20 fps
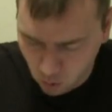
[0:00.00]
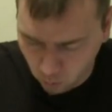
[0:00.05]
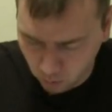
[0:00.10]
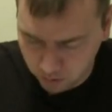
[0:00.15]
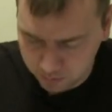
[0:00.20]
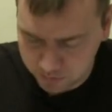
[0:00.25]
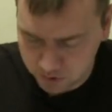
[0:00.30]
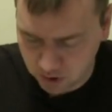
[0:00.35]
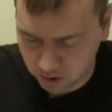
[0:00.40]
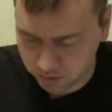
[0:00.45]

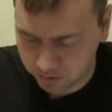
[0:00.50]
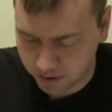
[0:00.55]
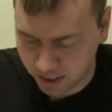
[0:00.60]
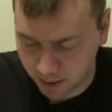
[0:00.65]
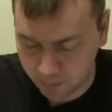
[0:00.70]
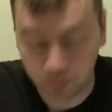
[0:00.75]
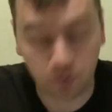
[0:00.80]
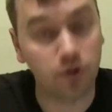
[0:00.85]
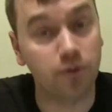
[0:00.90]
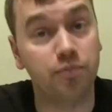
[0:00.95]
One of them is called the
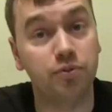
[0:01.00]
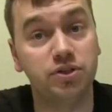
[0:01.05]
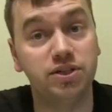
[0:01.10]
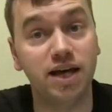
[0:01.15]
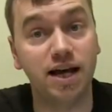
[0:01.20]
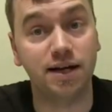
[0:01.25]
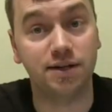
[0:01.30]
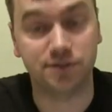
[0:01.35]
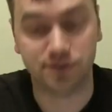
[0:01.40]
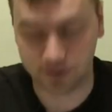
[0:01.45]
Emperor
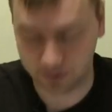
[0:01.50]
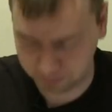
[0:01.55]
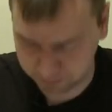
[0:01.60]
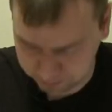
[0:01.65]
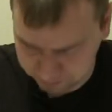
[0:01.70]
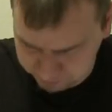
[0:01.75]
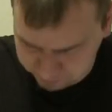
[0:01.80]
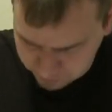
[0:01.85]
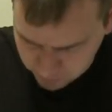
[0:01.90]
Protects.